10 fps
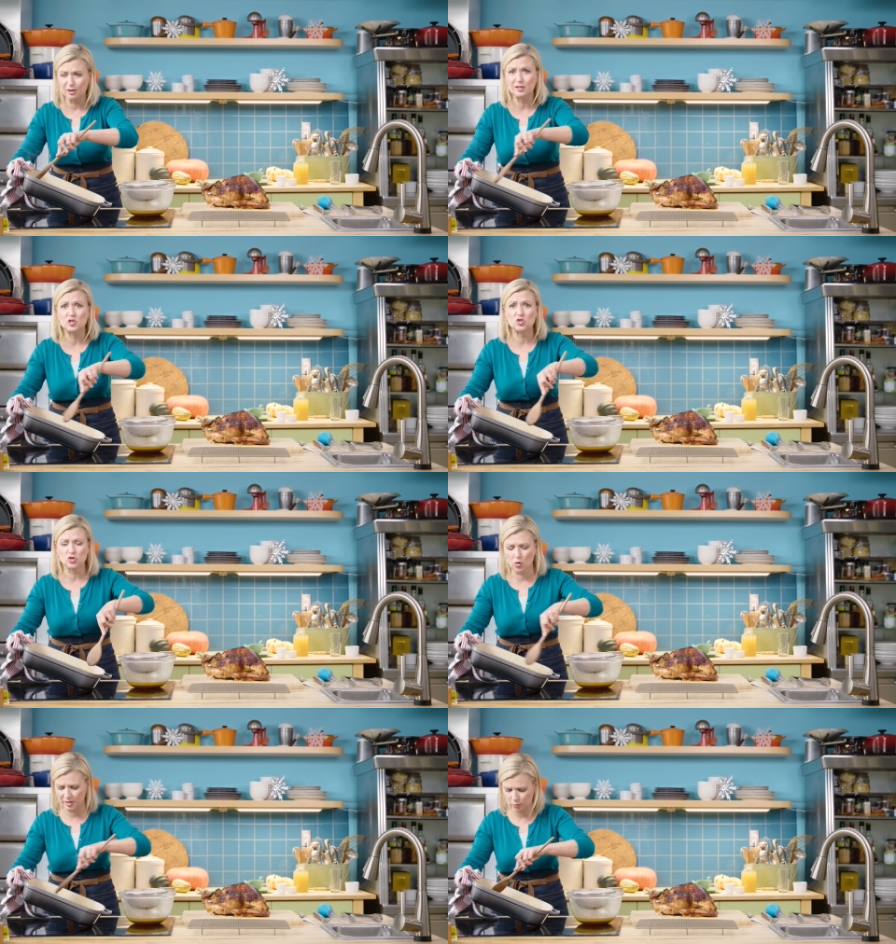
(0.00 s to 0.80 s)
There is
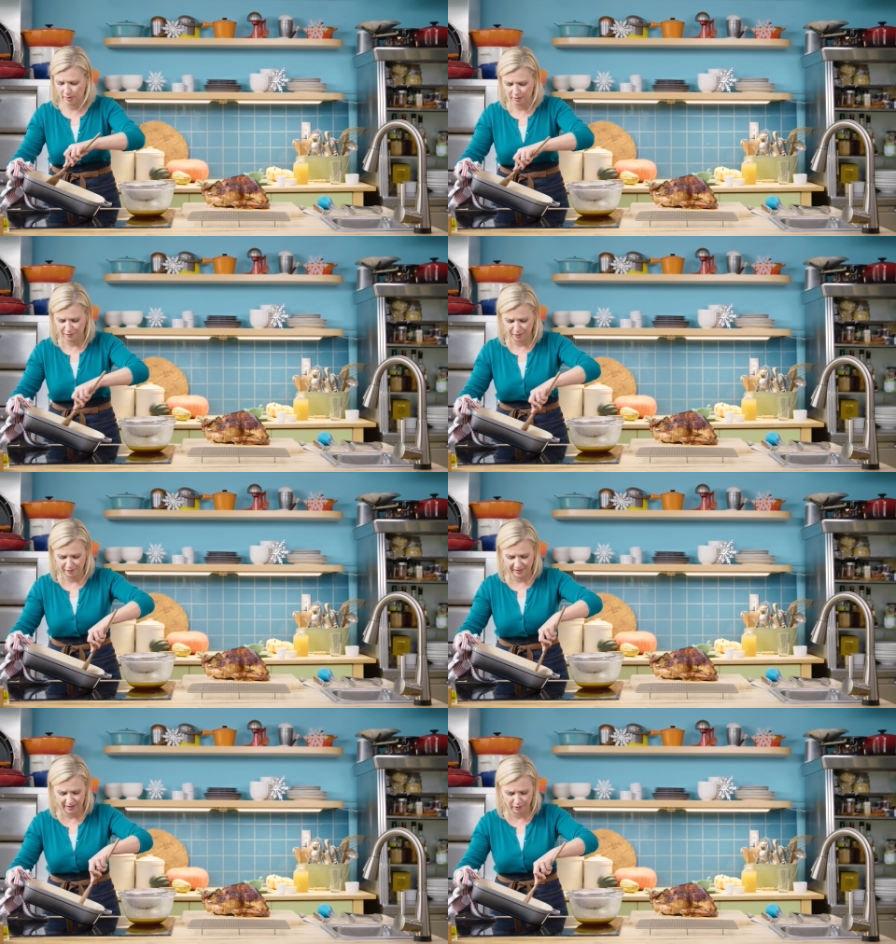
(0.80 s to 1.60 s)
so much wonderful
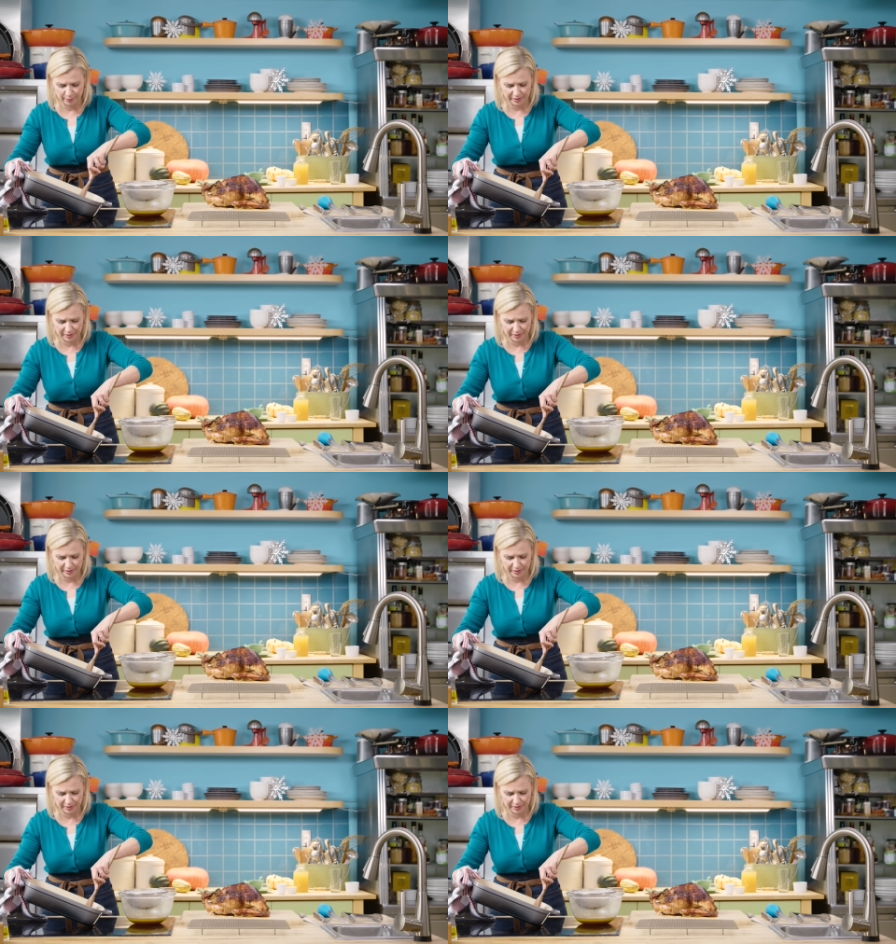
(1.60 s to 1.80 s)
flavor